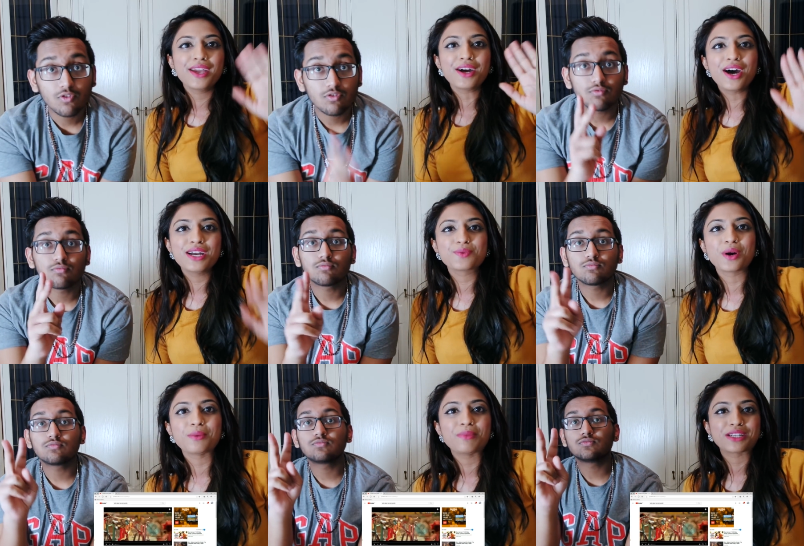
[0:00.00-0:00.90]
Speaker 1: Hey guys,
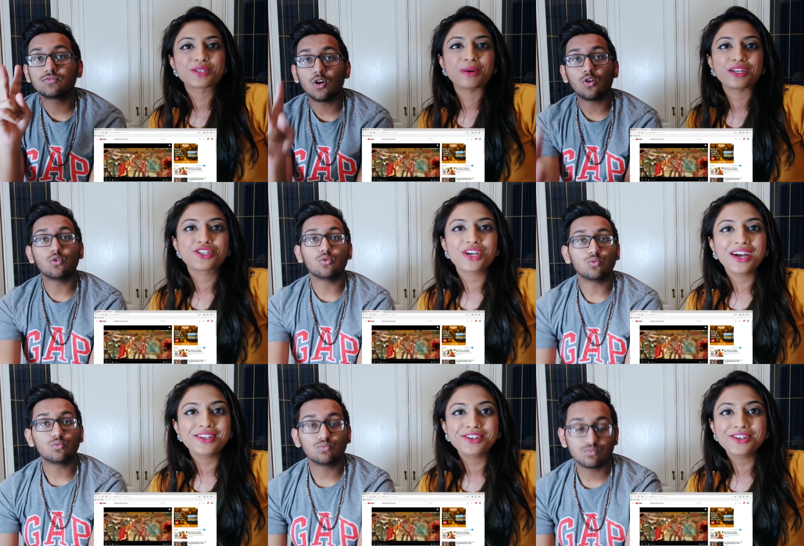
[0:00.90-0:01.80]
welcome back to my
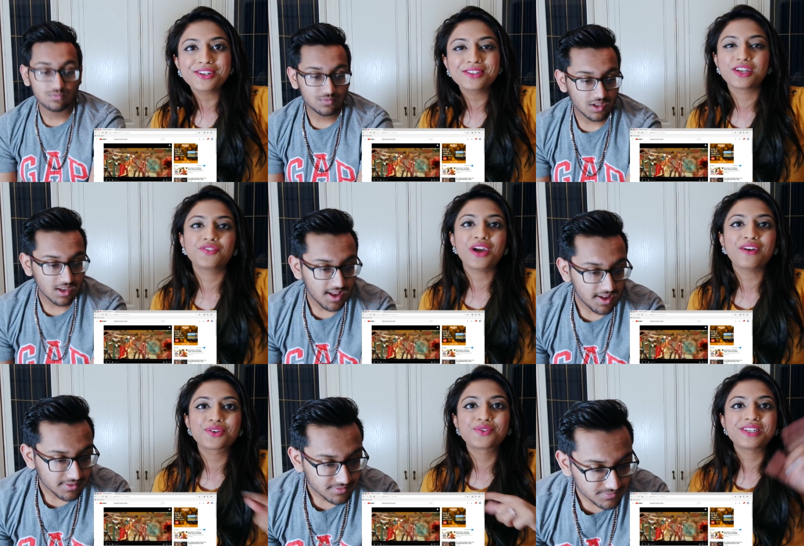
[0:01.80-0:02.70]
channel. If you
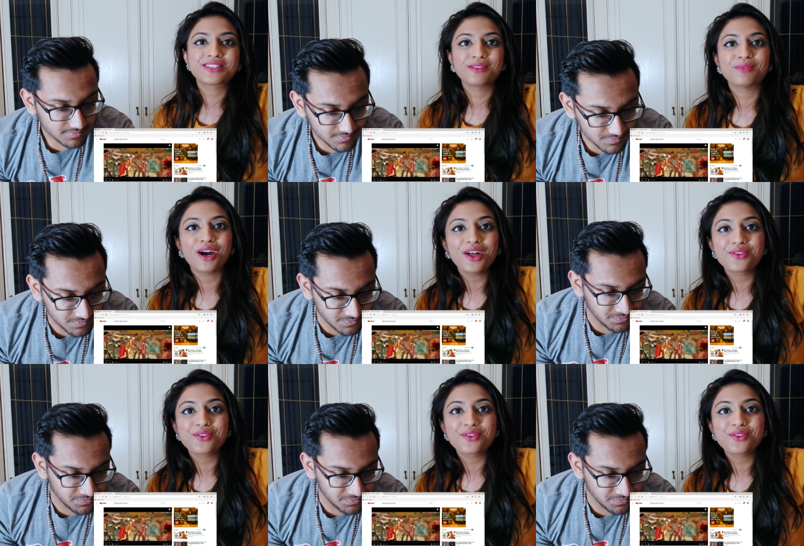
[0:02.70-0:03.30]
haven't already seen my